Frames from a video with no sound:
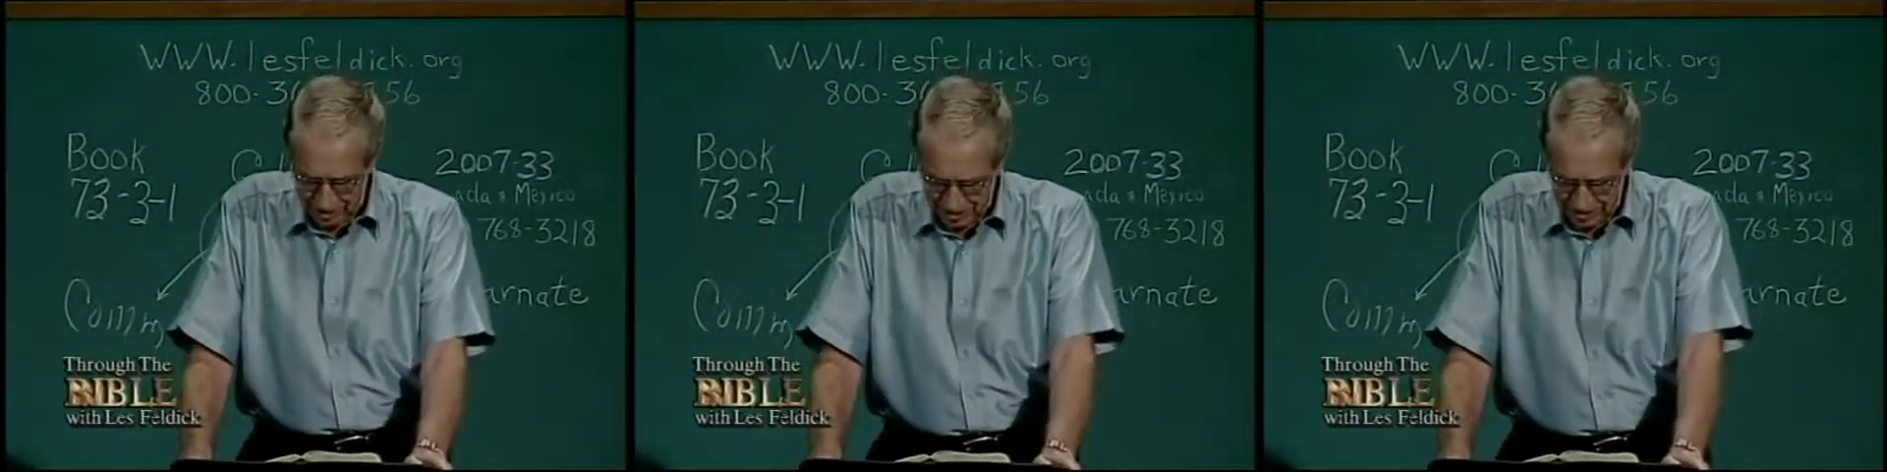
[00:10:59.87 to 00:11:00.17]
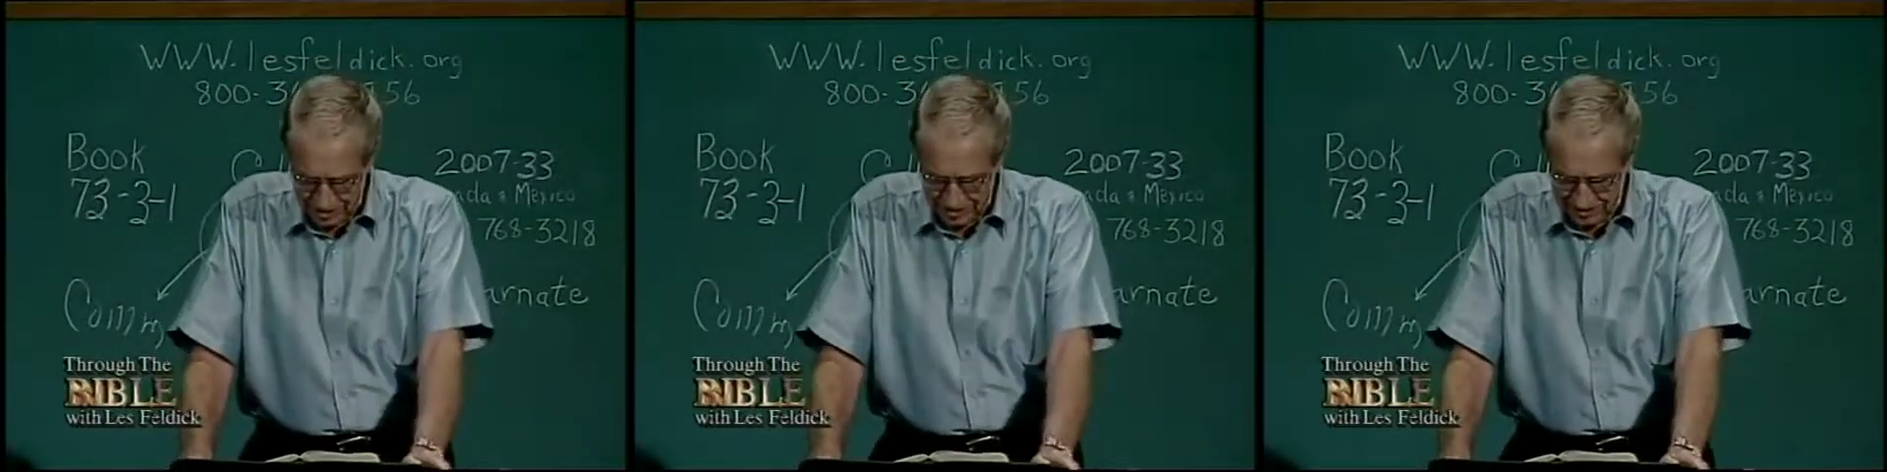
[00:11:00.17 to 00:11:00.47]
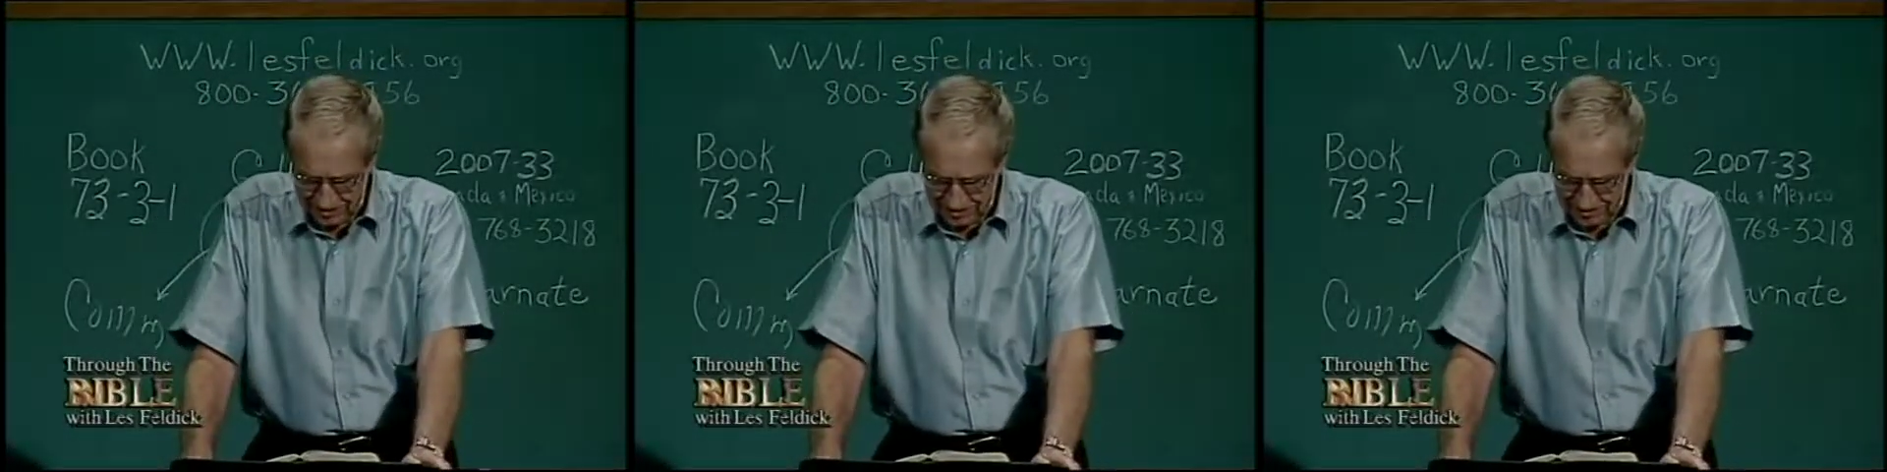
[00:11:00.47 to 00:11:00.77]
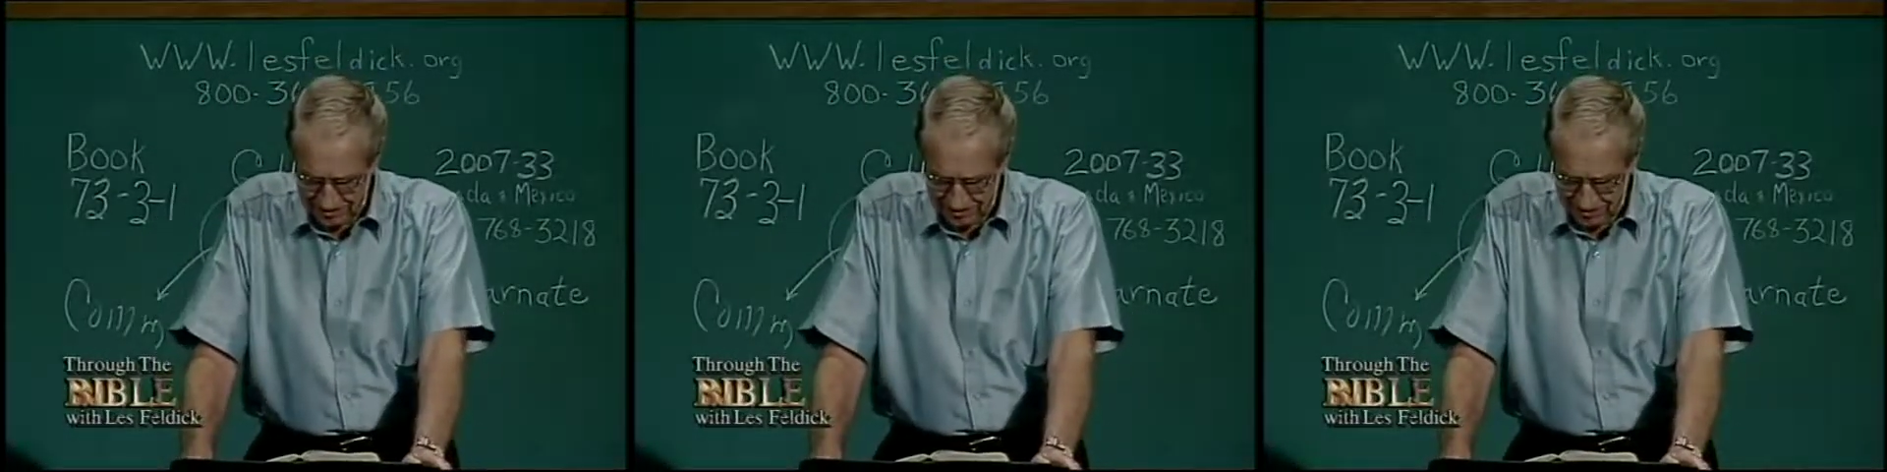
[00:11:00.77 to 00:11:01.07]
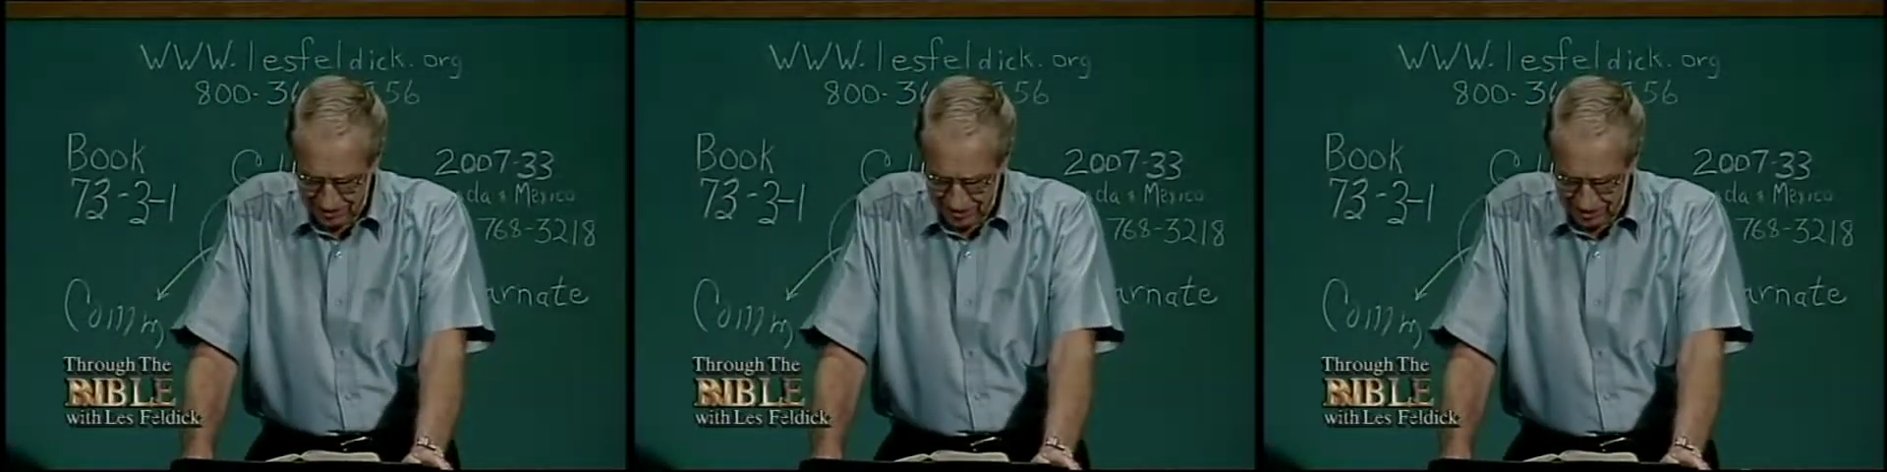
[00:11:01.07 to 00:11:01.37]
existence.
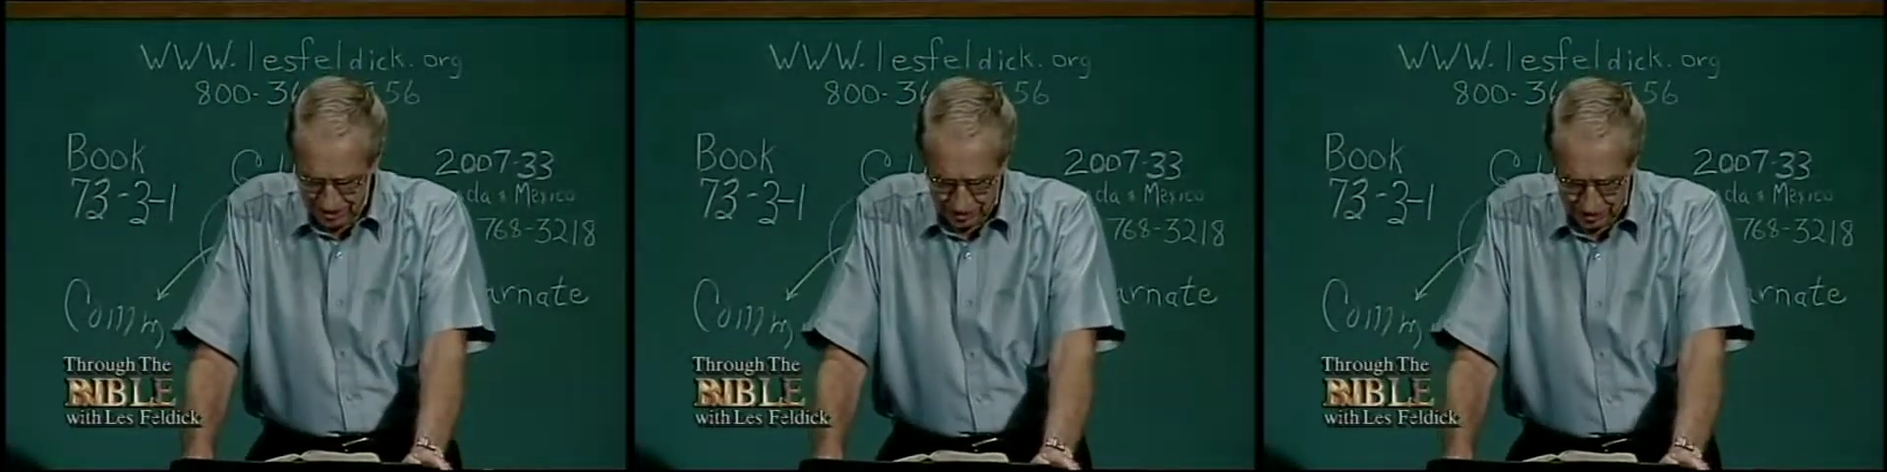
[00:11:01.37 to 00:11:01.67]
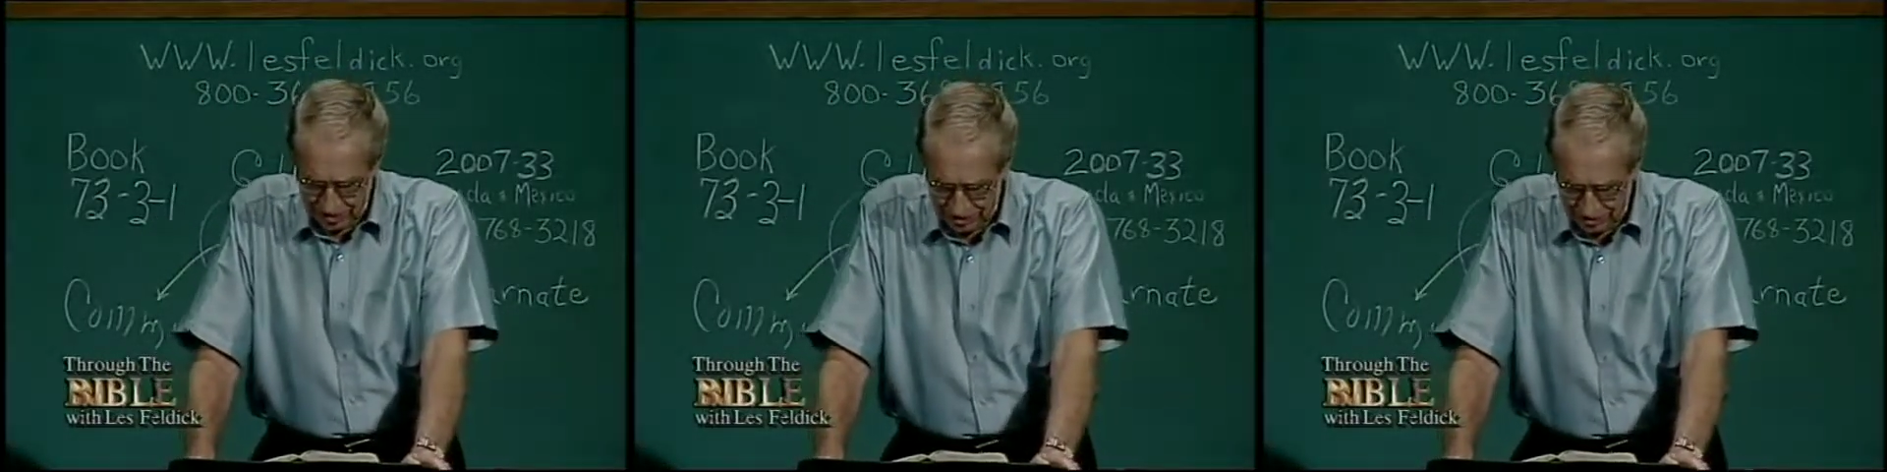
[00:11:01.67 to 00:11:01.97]
And so he took